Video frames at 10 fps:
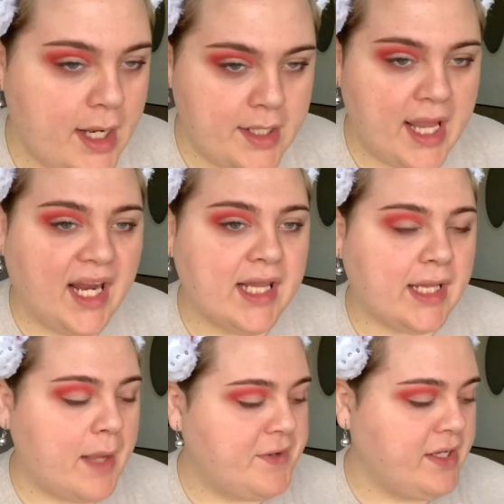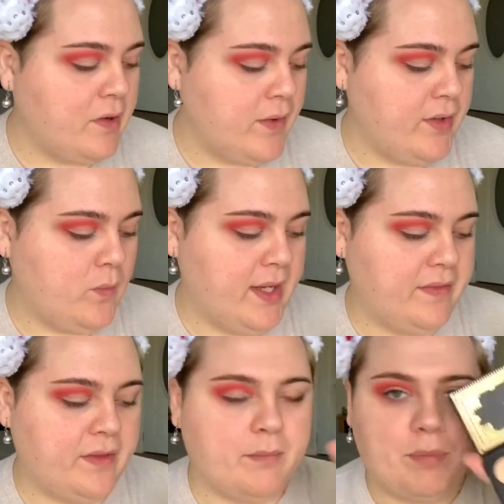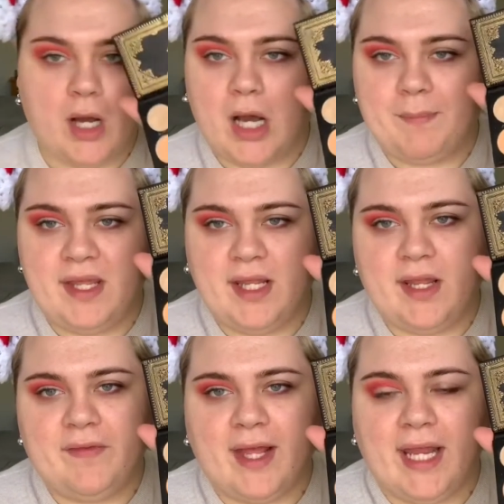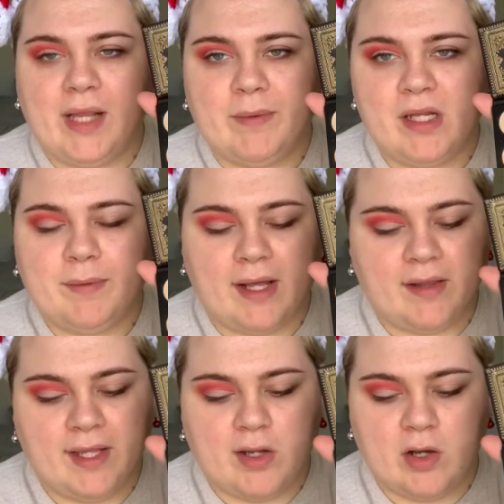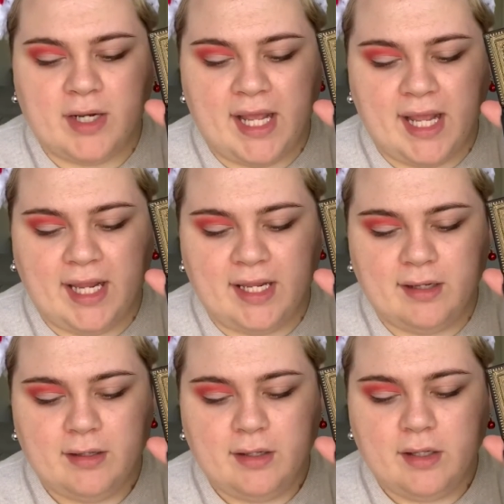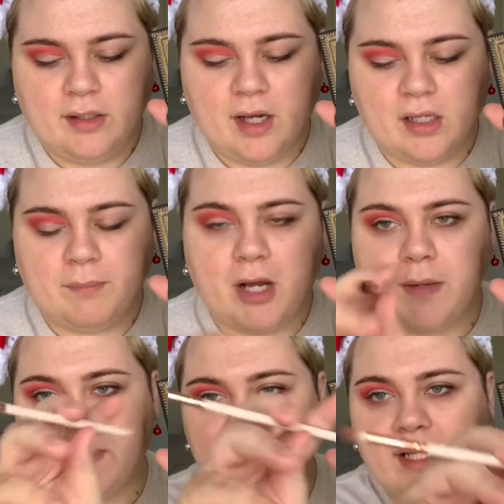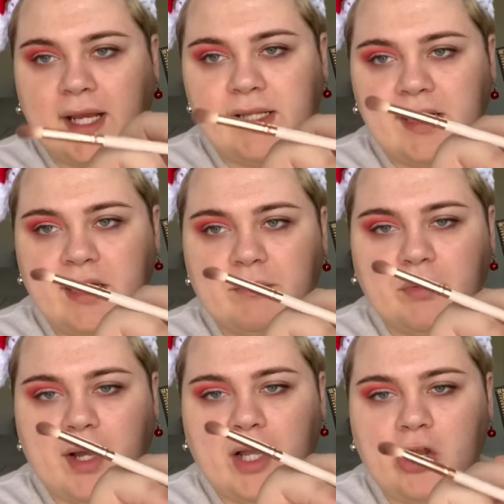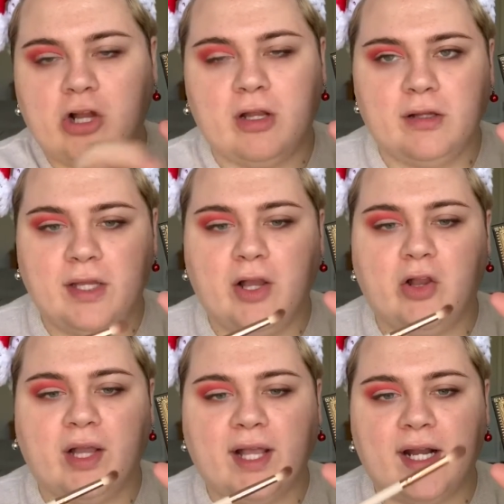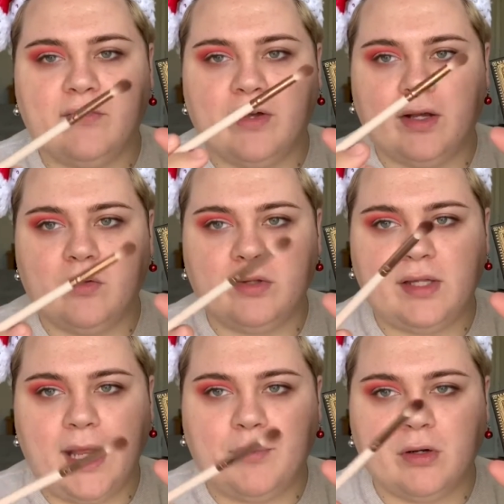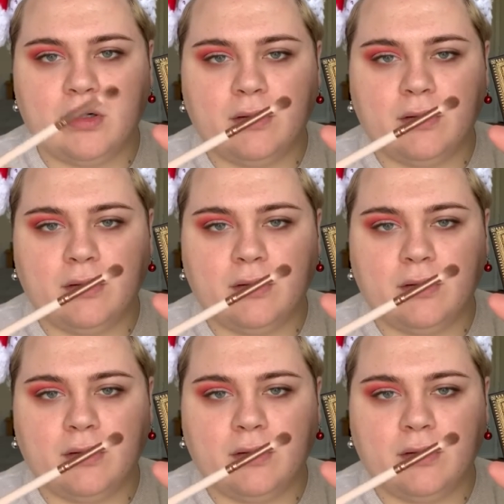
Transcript: Next, I'm gonna go in with Poppy in that Ace Beauty palette on a ColourPop E19 brush. This is just kind of a tapered